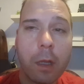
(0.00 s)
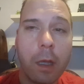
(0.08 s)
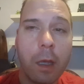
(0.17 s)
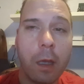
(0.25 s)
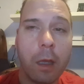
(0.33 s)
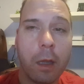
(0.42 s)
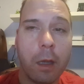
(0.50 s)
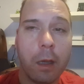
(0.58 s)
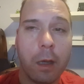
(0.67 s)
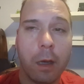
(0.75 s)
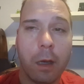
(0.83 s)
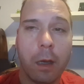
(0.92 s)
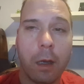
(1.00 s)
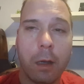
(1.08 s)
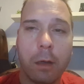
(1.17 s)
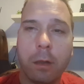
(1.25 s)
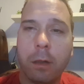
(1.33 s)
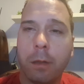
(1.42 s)
And,
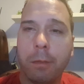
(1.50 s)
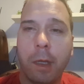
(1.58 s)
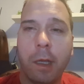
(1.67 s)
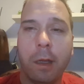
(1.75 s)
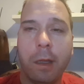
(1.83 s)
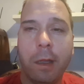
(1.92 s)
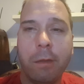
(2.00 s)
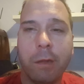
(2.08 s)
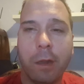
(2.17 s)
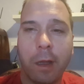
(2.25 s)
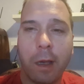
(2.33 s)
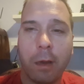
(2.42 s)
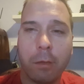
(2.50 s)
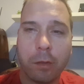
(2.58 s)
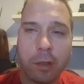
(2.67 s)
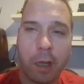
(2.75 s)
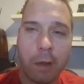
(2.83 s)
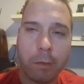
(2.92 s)
oh man, even that
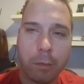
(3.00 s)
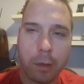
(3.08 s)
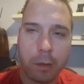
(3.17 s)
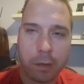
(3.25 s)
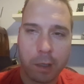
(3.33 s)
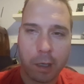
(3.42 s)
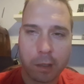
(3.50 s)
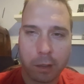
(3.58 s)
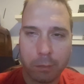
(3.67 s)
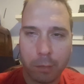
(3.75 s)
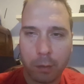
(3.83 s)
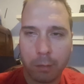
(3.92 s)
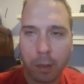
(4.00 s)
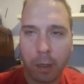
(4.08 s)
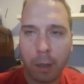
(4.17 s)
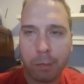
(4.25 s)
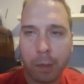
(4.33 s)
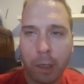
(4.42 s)
was, everybody's asking about
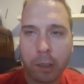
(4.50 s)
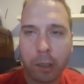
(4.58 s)
my eye patch.